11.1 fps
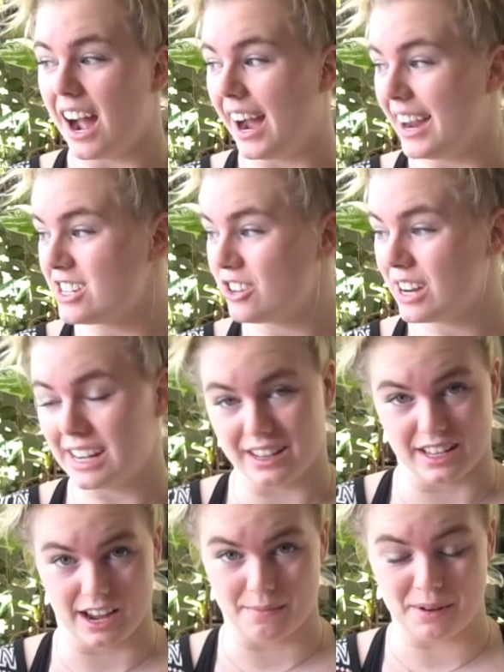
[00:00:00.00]
I traded
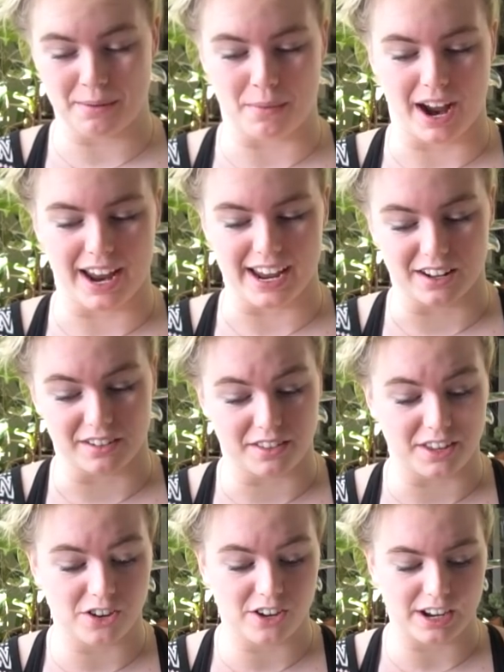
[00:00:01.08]
them my
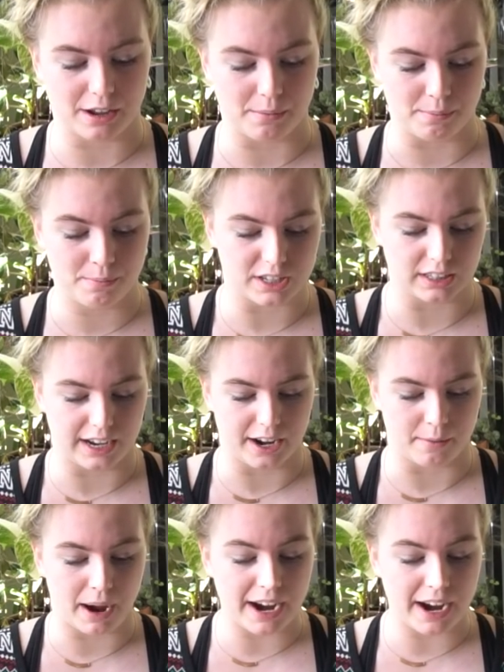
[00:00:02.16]
Anthurium crystallinum.